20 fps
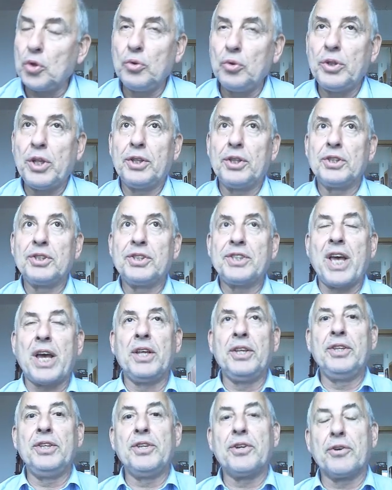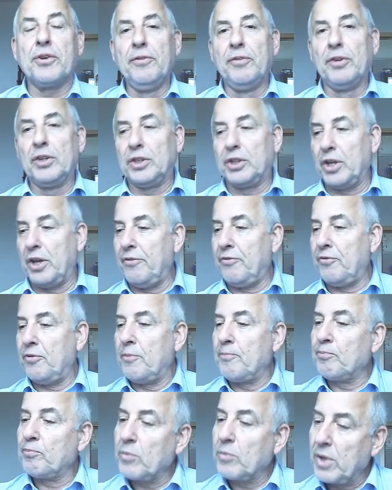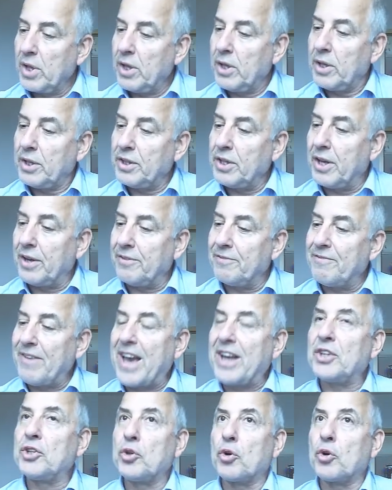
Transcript: that the second derivative, the vector